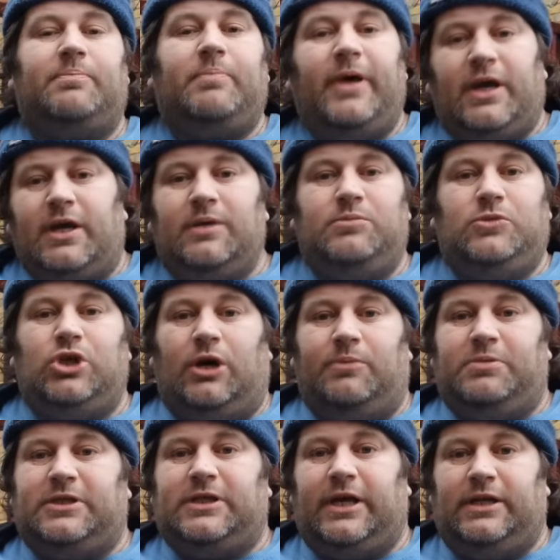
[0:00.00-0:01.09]
At Peckham
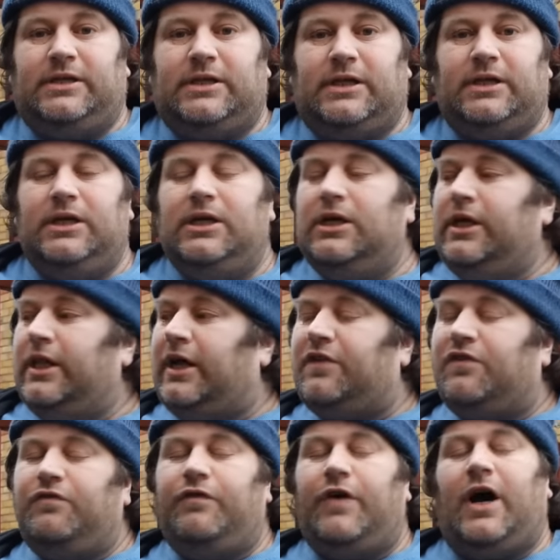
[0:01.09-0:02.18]
Job Centre,
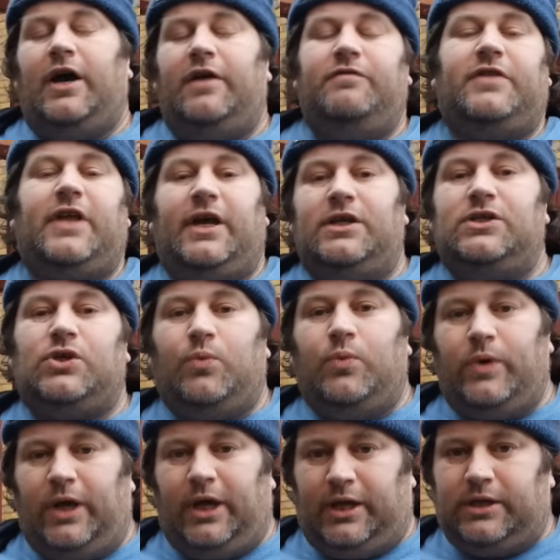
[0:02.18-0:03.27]
that's five days a
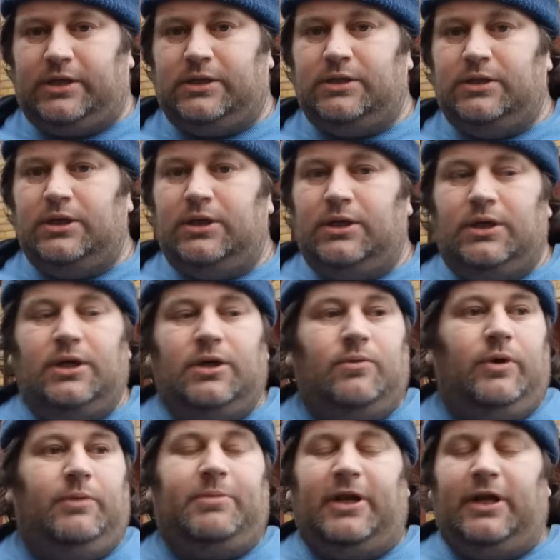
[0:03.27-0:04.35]
week. True.
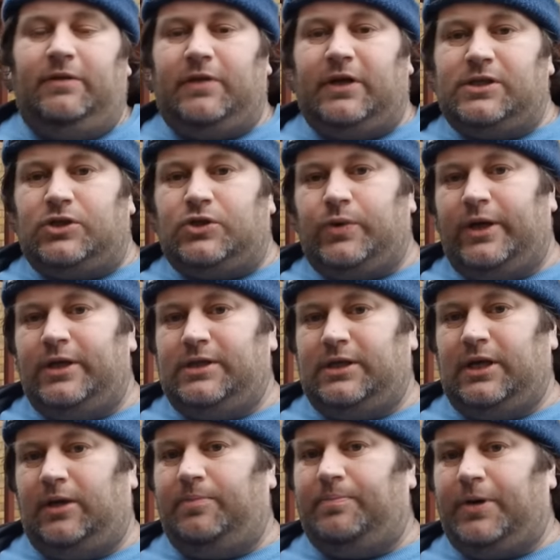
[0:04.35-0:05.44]
We believe there's
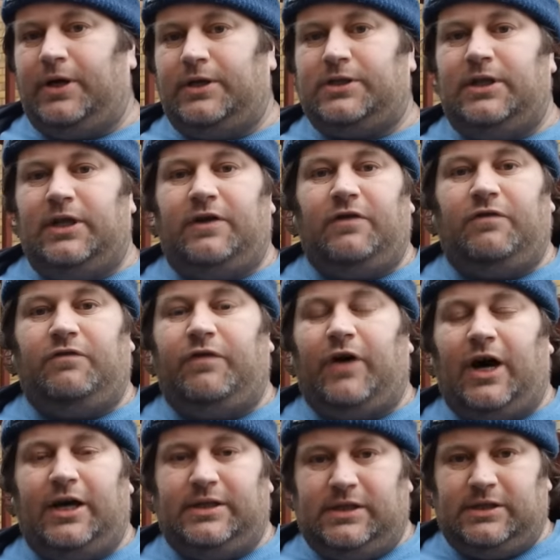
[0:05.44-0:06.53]
twenty personal
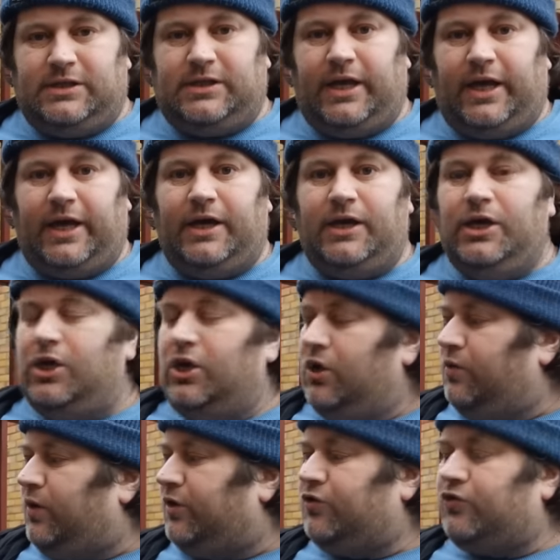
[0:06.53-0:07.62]
advisors there
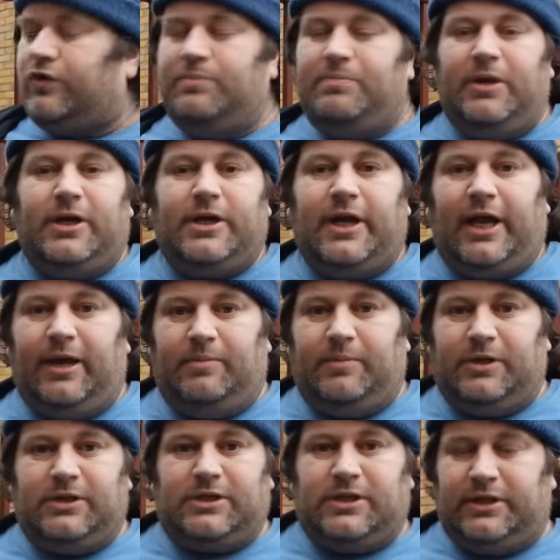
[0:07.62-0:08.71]
who are tripping
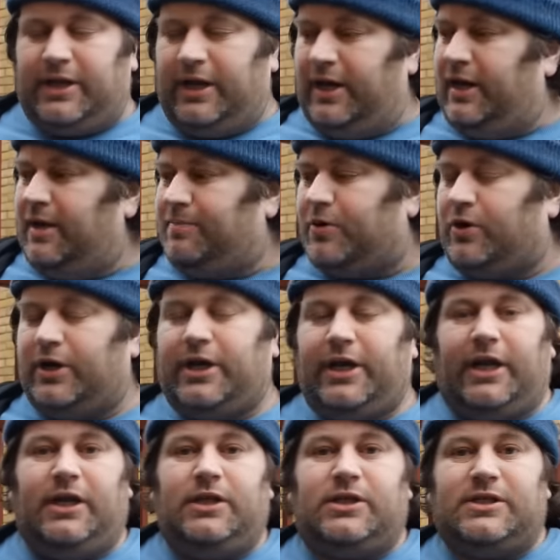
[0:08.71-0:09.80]
claimants
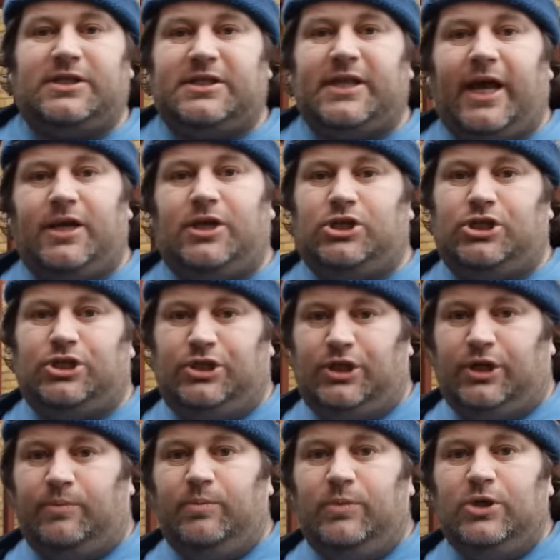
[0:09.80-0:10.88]
deliberately to sanction
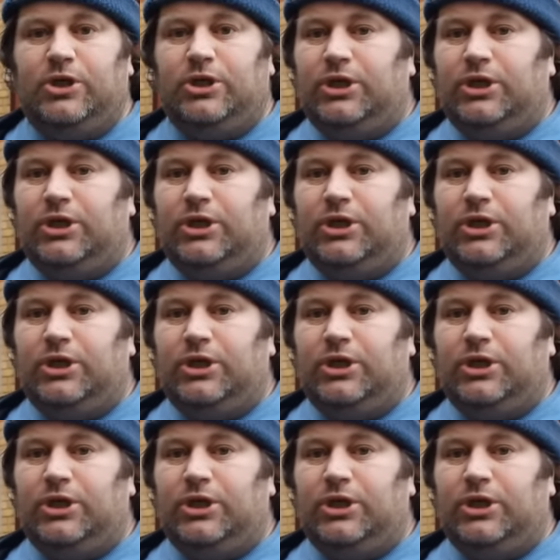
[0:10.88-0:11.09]
them